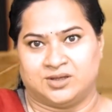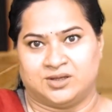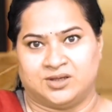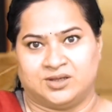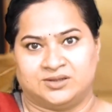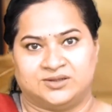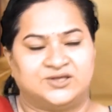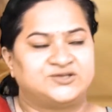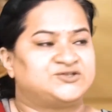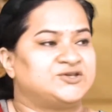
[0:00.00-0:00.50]

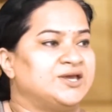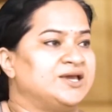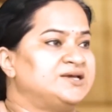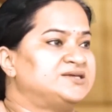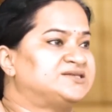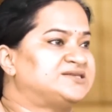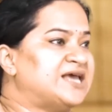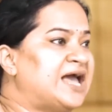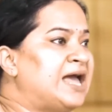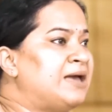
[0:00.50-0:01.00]
This
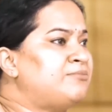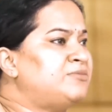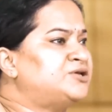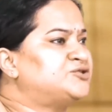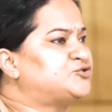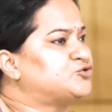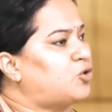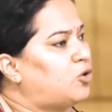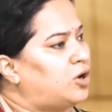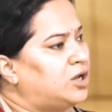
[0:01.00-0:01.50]
exam
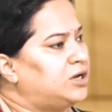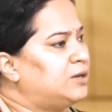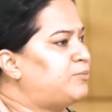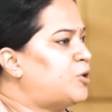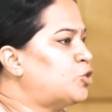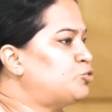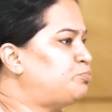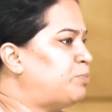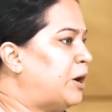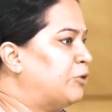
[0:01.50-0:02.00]
is all
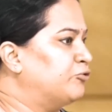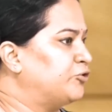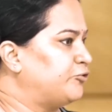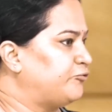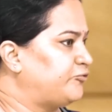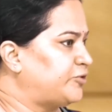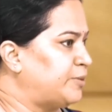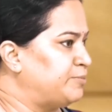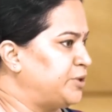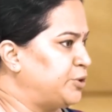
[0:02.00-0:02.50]
about power of
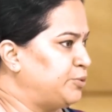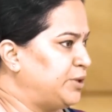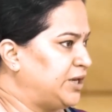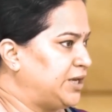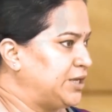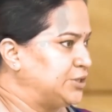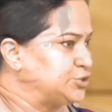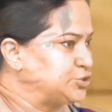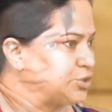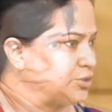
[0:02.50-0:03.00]

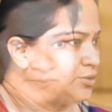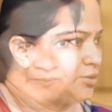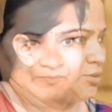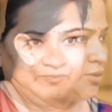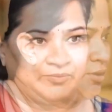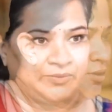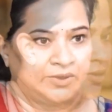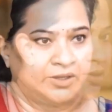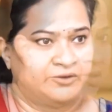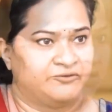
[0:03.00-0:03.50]
communication.
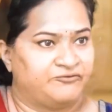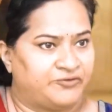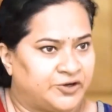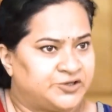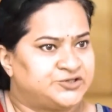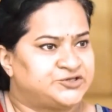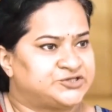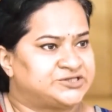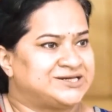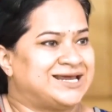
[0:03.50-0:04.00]

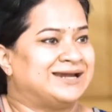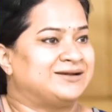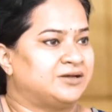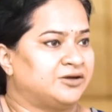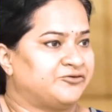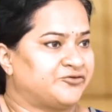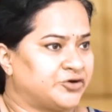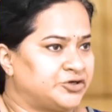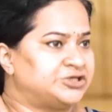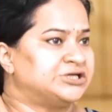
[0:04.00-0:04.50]
First, at
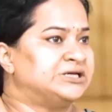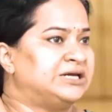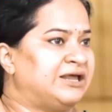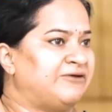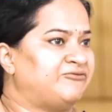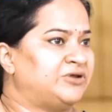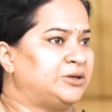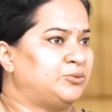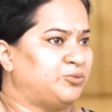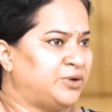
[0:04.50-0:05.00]
written
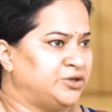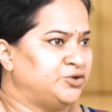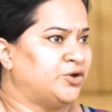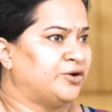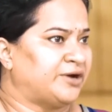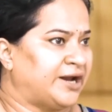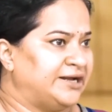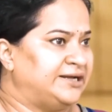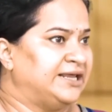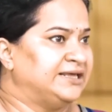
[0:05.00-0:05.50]
level, when you're
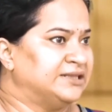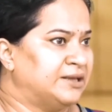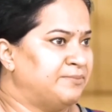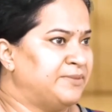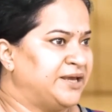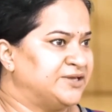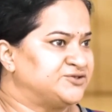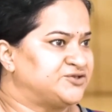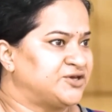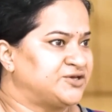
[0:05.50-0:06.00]
writing the
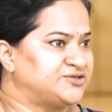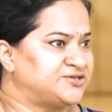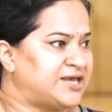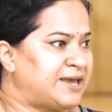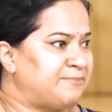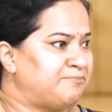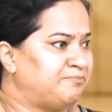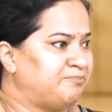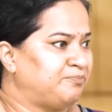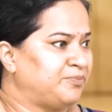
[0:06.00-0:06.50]
mains
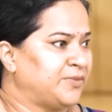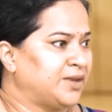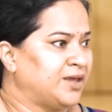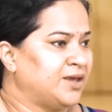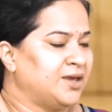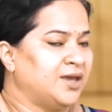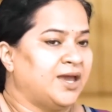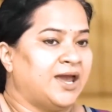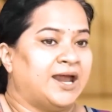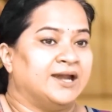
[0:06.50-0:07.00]
exam,
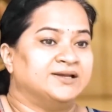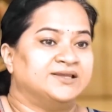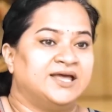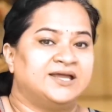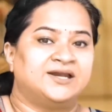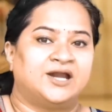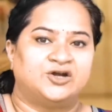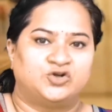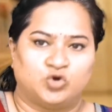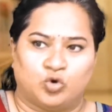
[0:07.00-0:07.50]
and then
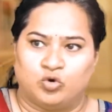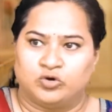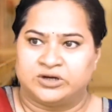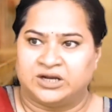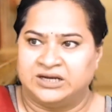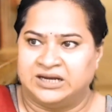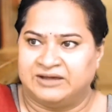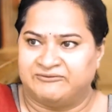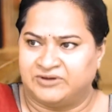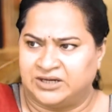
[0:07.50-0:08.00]
at oral
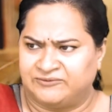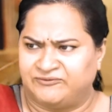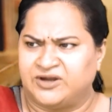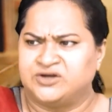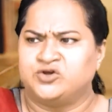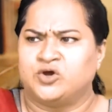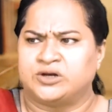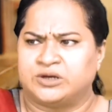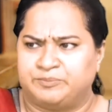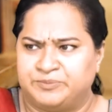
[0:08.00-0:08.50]
level, when
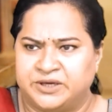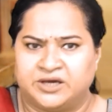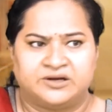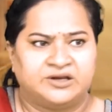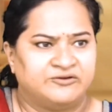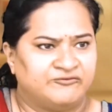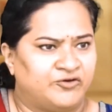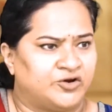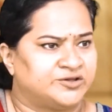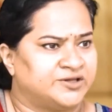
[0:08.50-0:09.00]
you're appearing
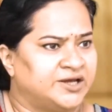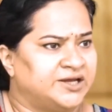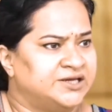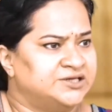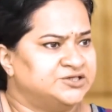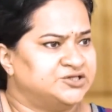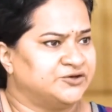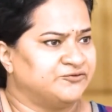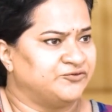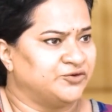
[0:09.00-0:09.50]
for the
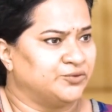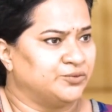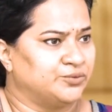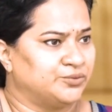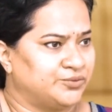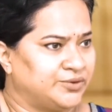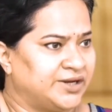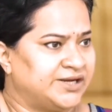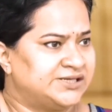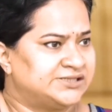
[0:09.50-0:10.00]
interview,
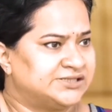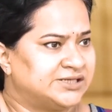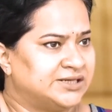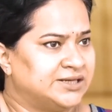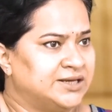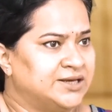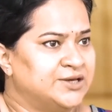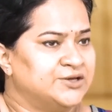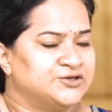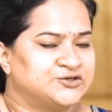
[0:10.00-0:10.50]
right?
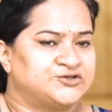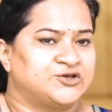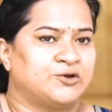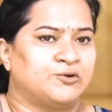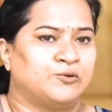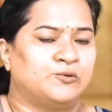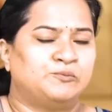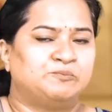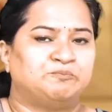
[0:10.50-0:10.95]
So,